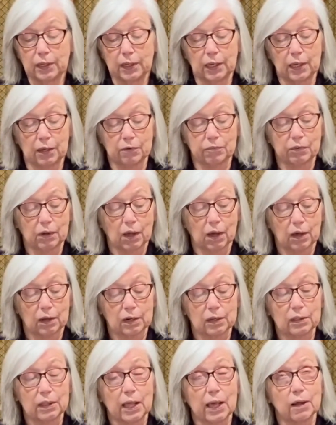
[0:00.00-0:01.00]
If God
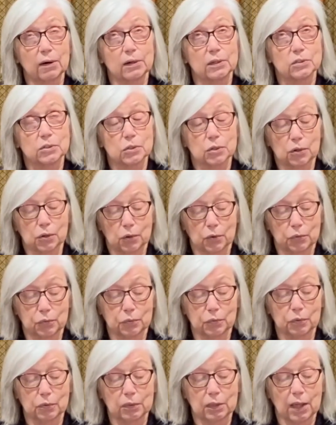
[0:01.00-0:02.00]
allowed us to go
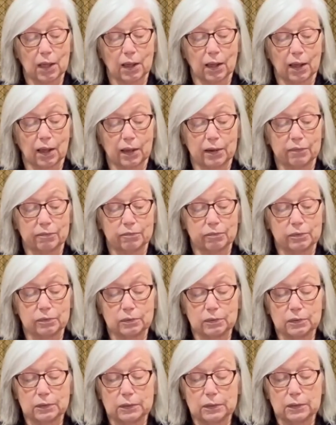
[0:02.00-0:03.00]
through life
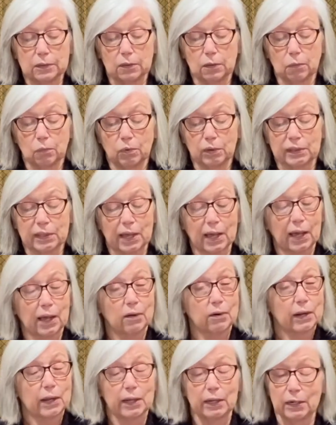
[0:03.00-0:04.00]

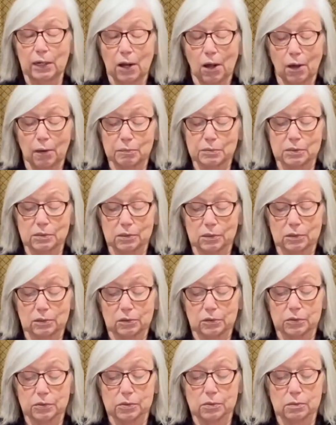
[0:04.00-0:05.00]
without any
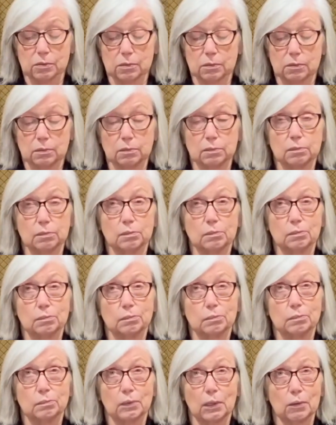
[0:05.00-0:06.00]
obstacles,
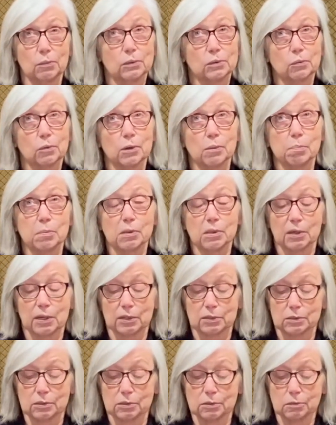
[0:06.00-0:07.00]
it would cripple
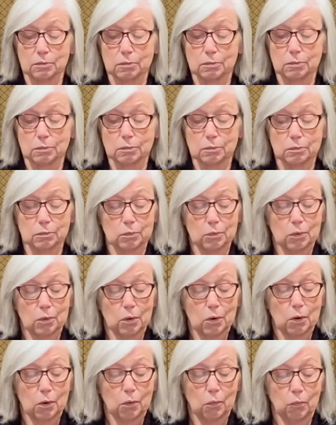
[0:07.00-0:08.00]
us.
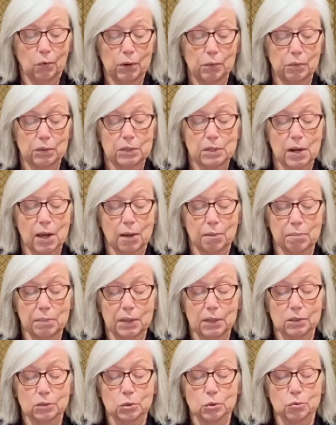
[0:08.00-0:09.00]
We would not be
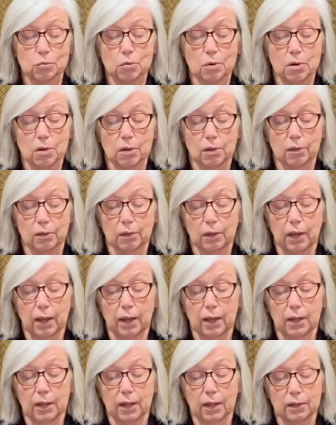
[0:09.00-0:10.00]
as strong
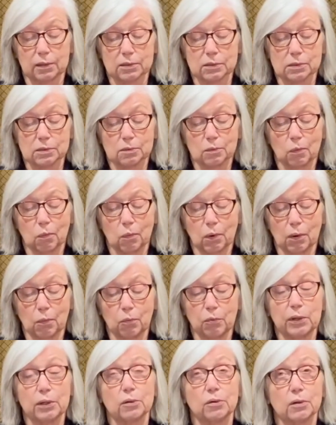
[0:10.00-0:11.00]
as what
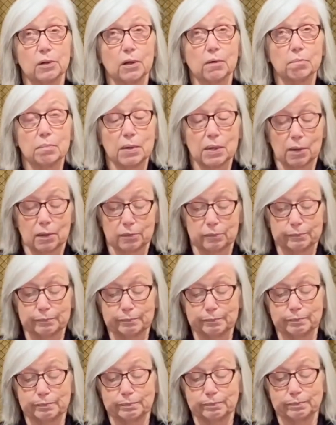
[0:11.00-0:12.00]
we could have been.
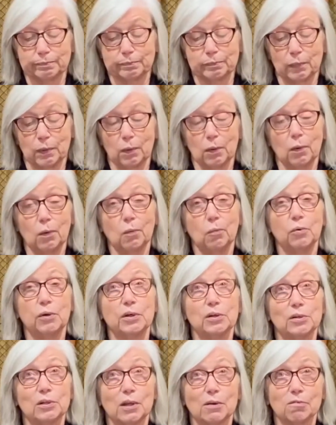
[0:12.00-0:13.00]
We
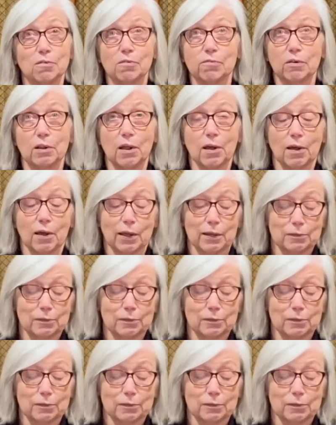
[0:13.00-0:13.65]
could never fly.